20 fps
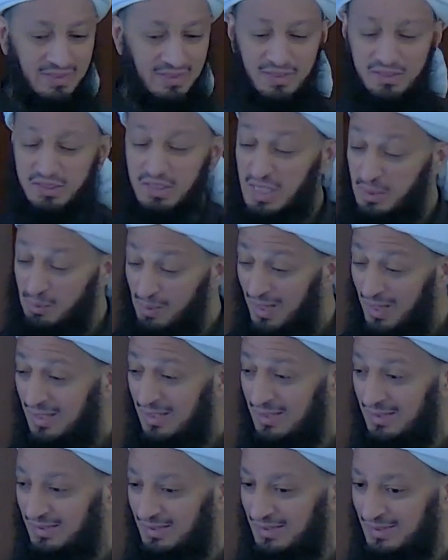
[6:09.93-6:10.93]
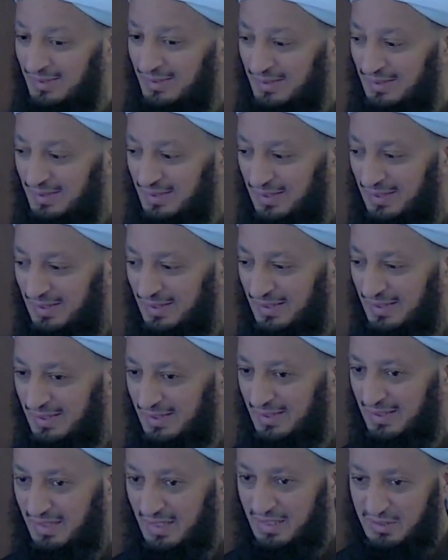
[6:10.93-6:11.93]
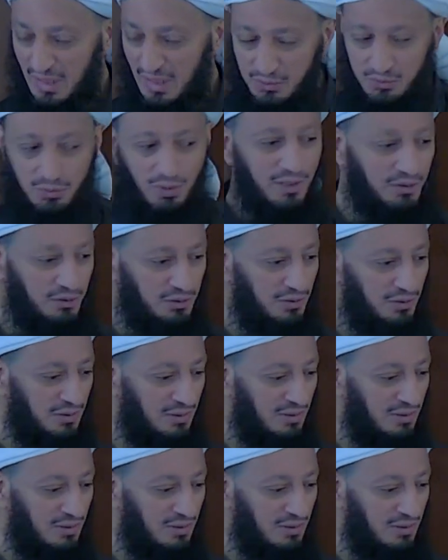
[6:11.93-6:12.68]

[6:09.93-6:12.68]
It's iman. It's the trust.